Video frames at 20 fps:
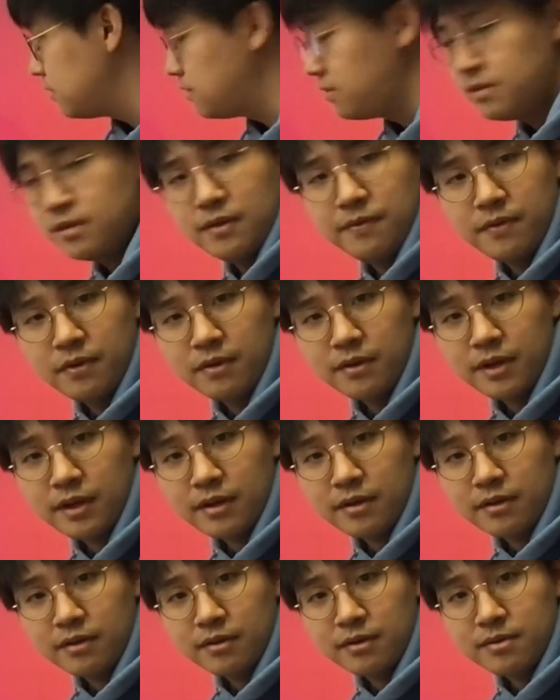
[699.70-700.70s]
if you look at
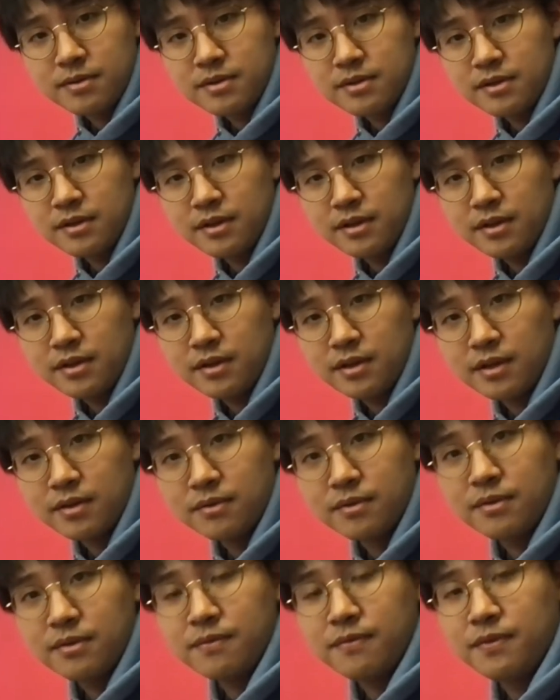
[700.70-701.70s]
closely, oh, I don't
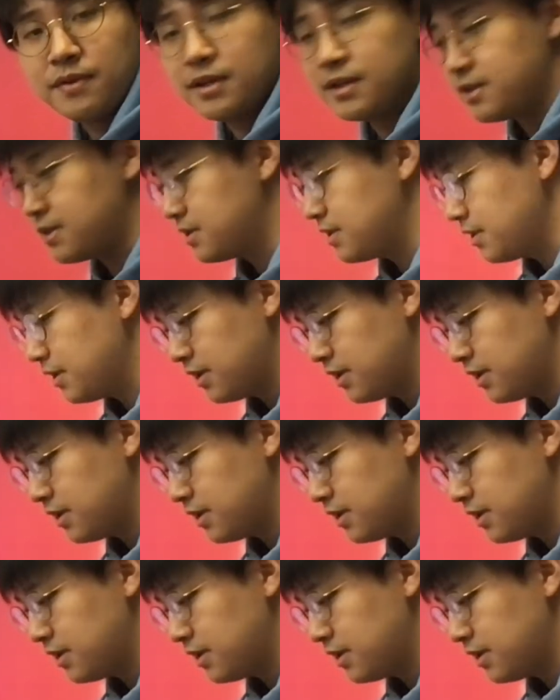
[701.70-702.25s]
know if you can see it.